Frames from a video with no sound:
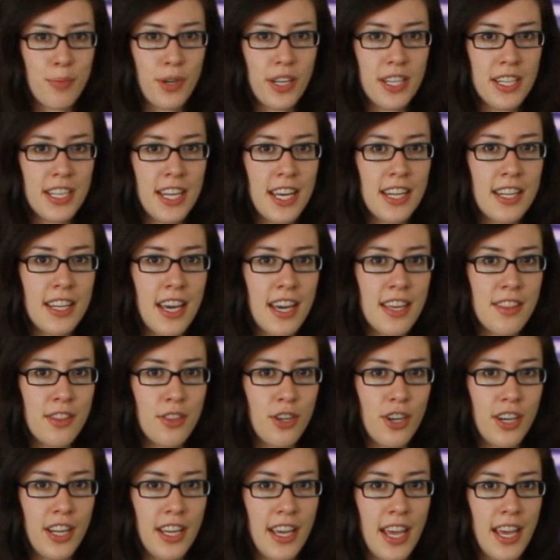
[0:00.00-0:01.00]
Britain at
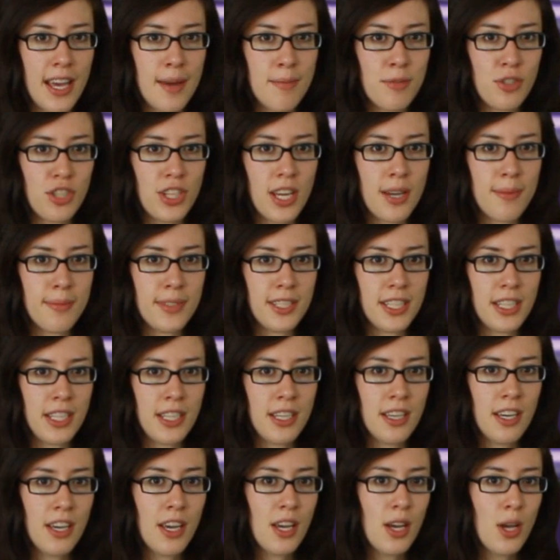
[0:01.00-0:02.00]
9:30 a.m.
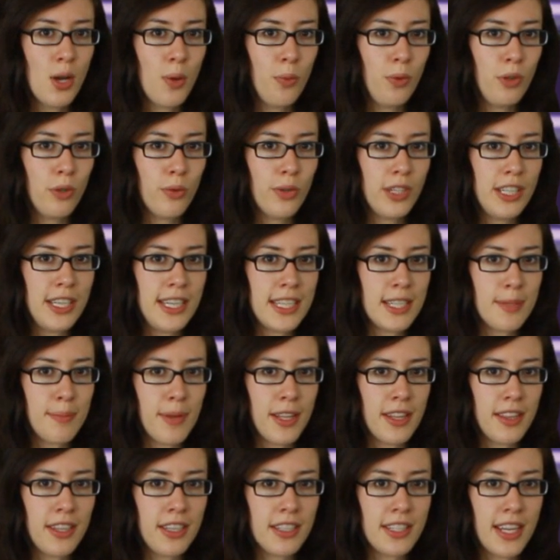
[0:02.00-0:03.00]
GMT will release
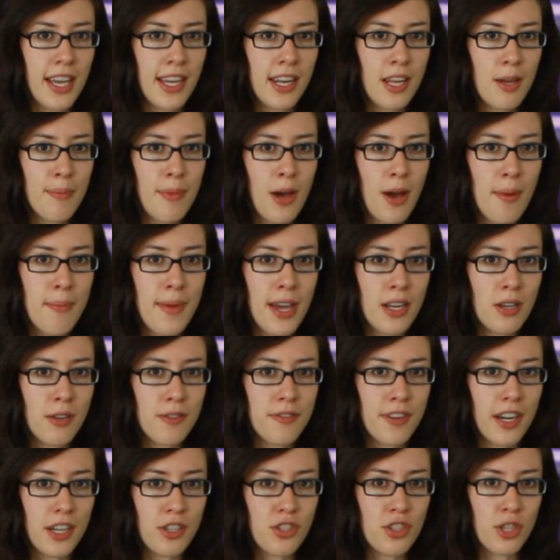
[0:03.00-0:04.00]
monthly data about
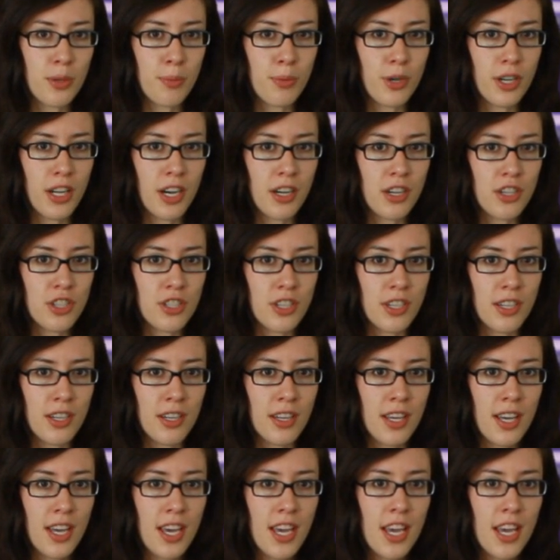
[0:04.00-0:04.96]
manufacturing production.